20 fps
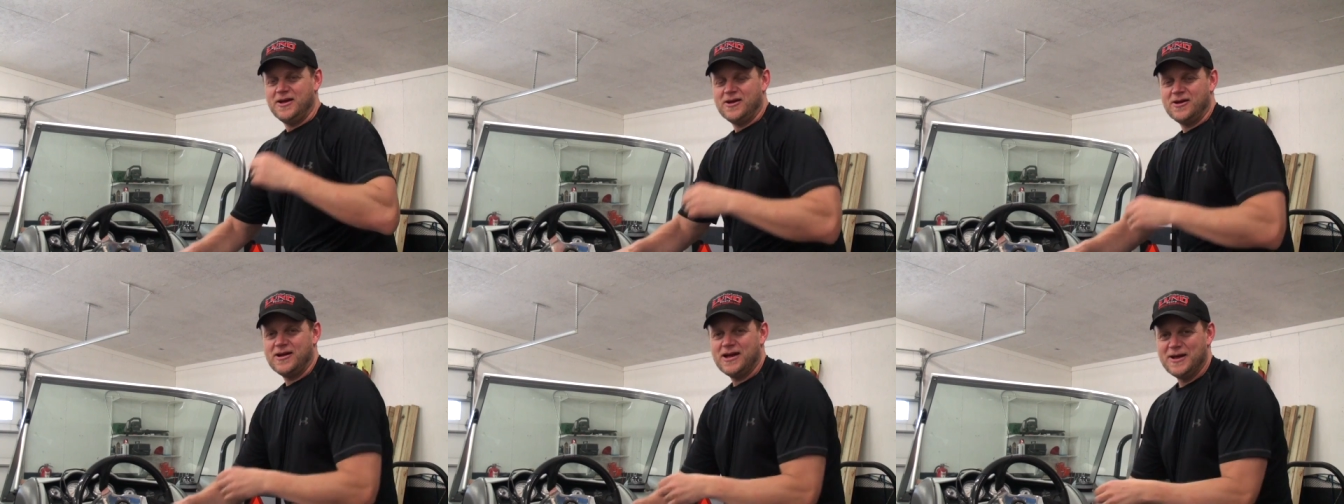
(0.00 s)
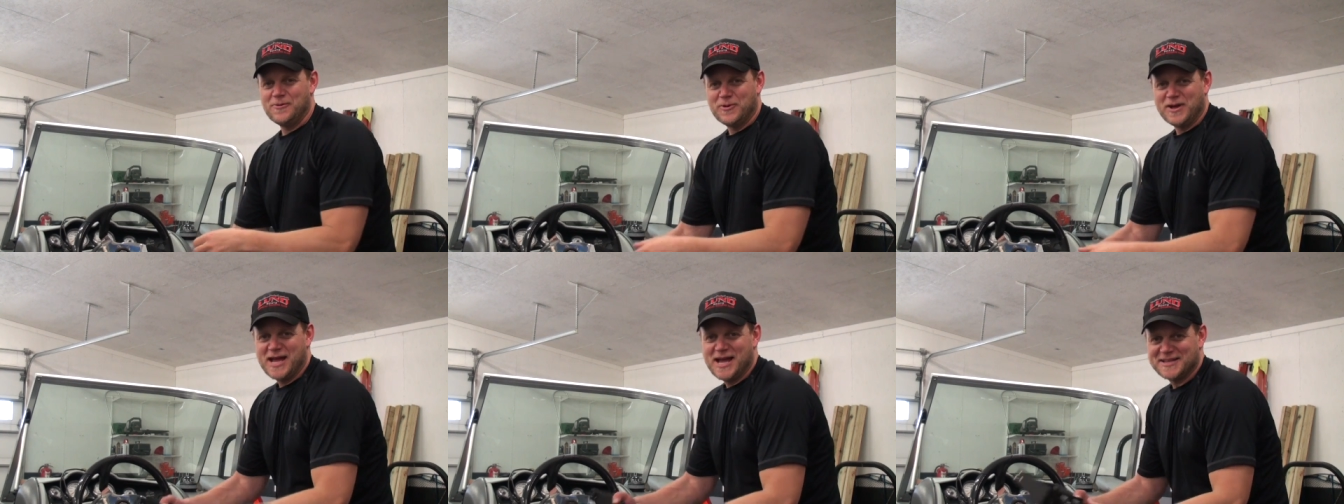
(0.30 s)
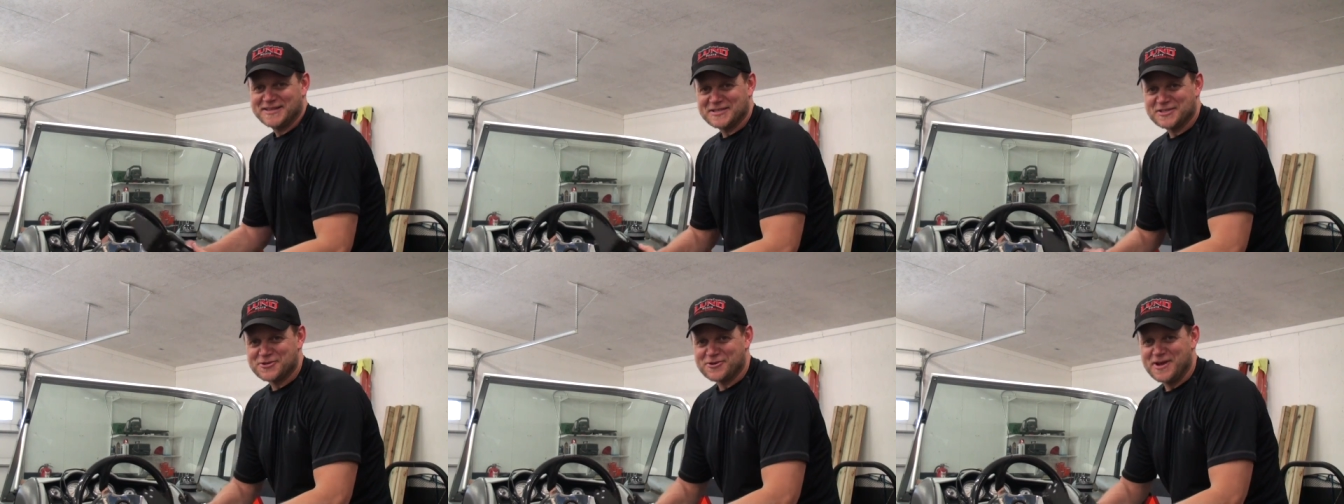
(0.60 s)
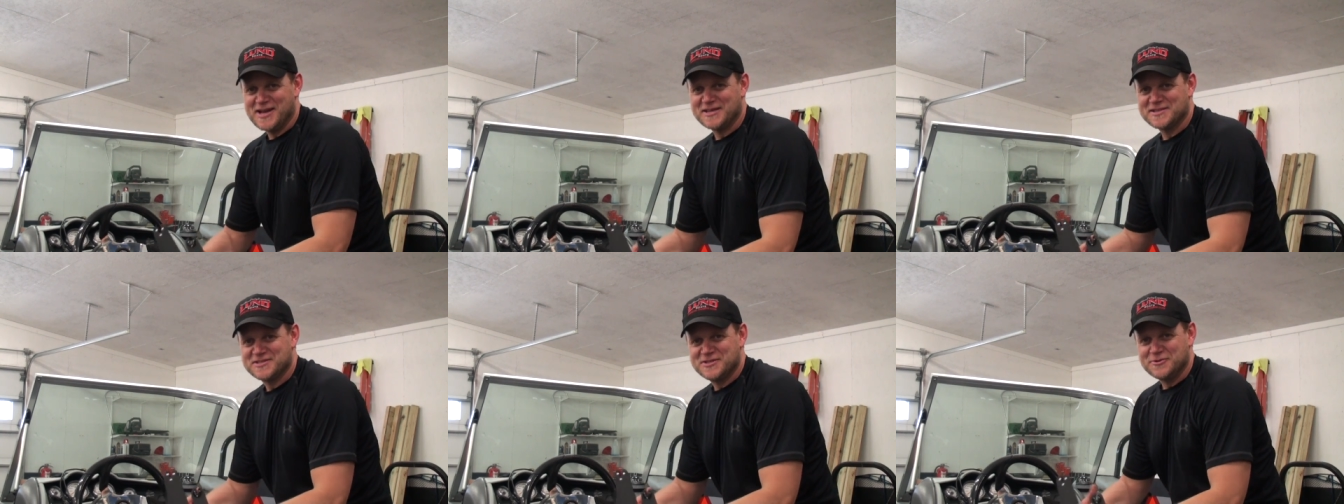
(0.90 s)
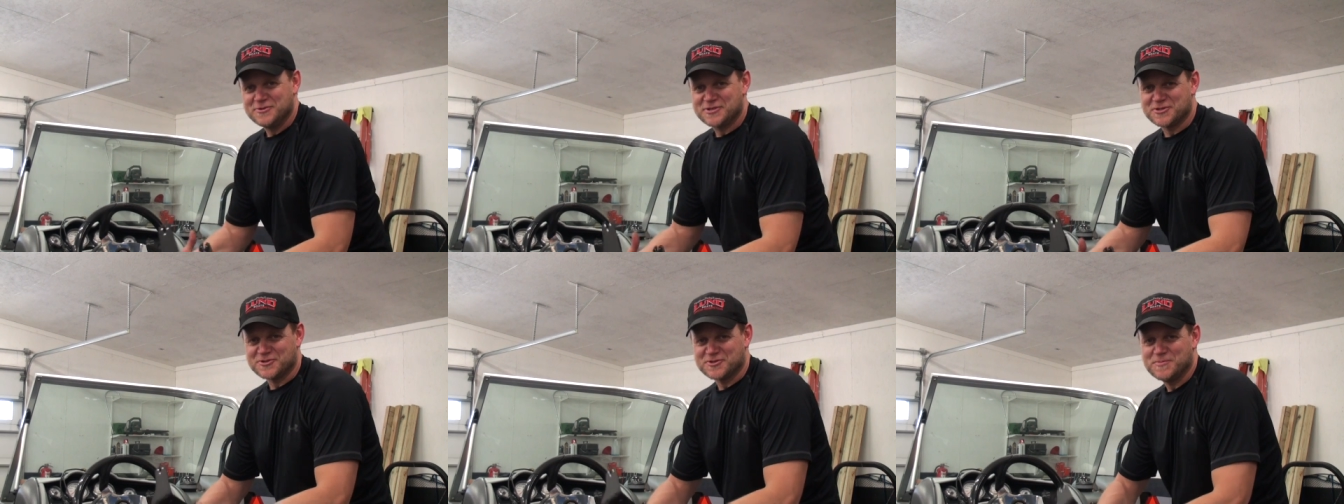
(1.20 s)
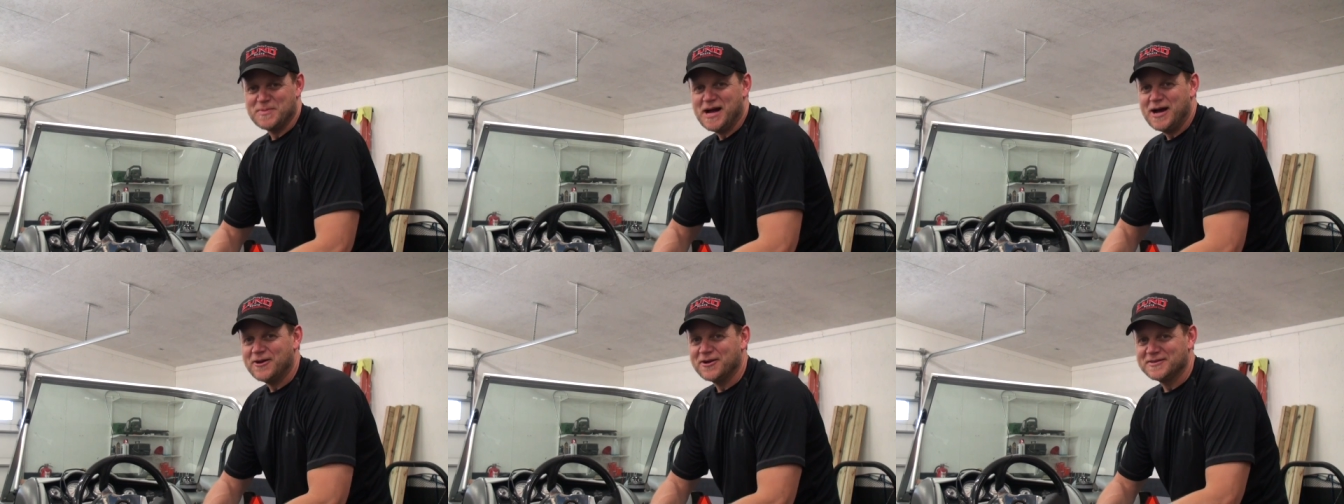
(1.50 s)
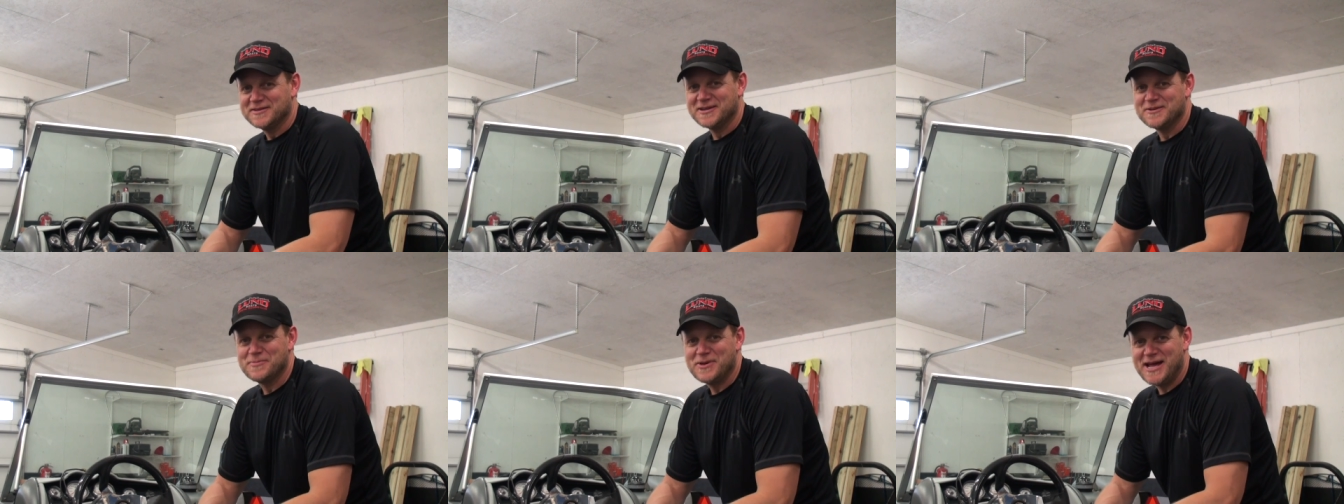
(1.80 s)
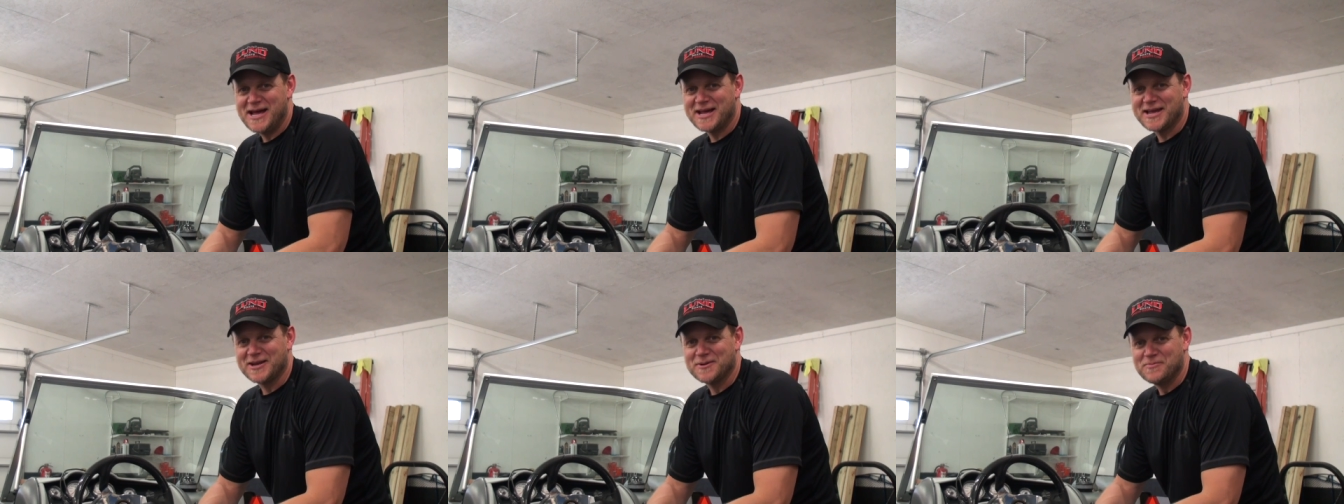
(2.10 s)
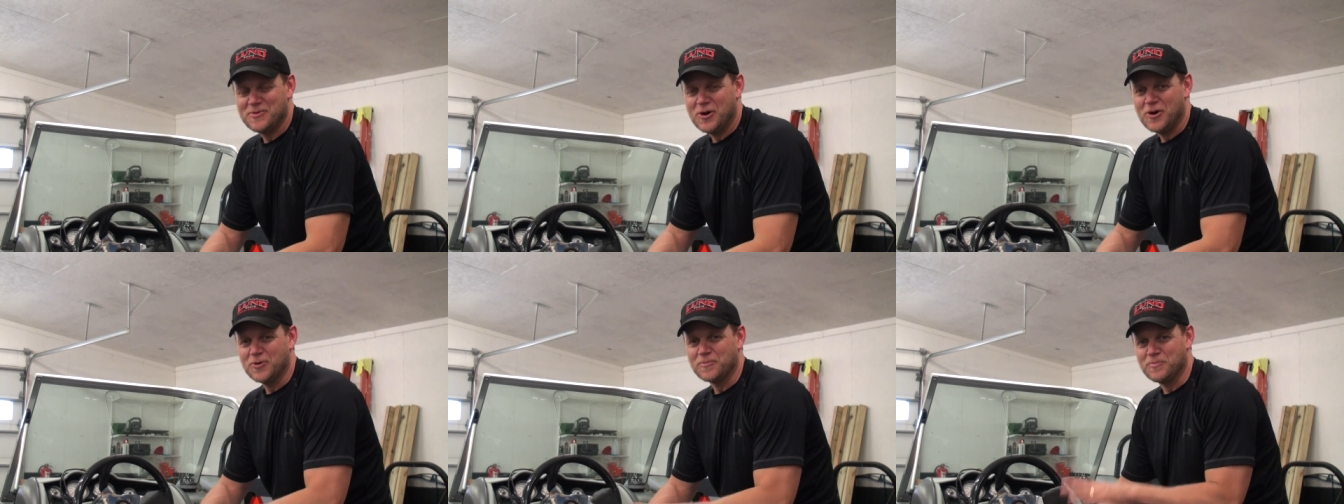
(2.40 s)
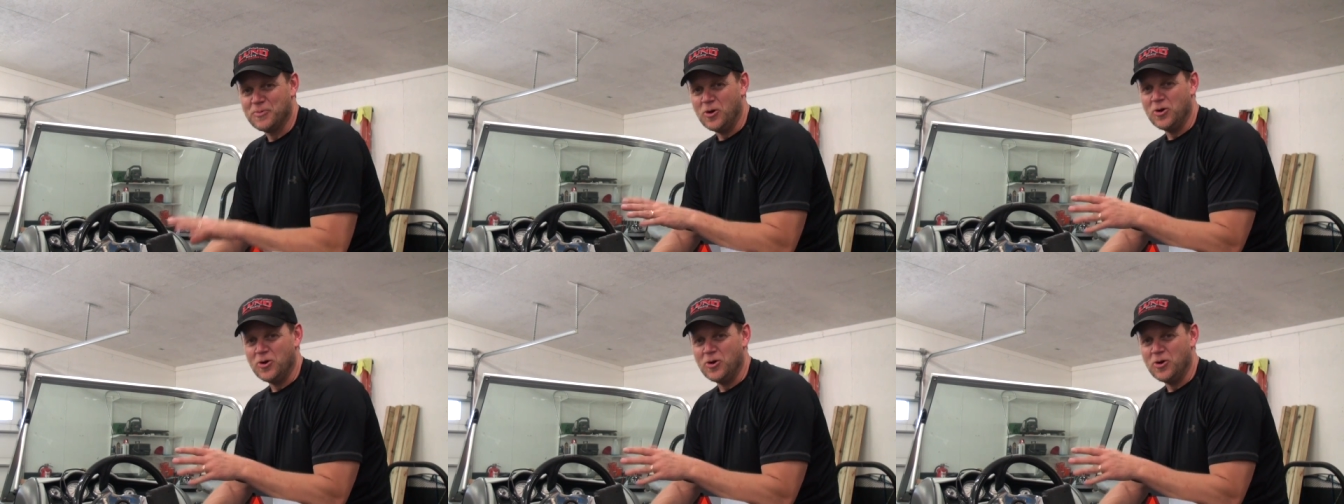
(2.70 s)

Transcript: All right, we got the transducers mounted to the back of the boat,